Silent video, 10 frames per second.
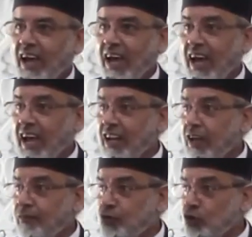And
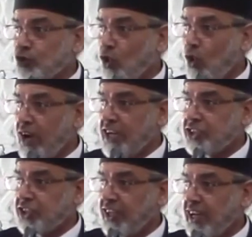if you go and
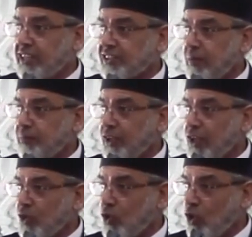share
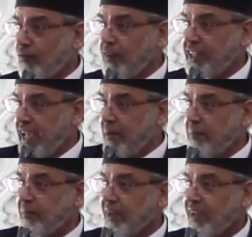something good with
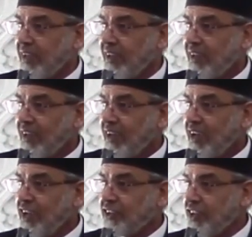him,
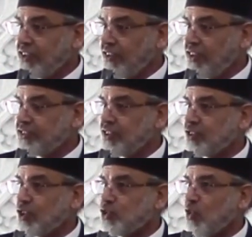it
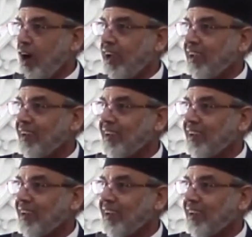increases the joy.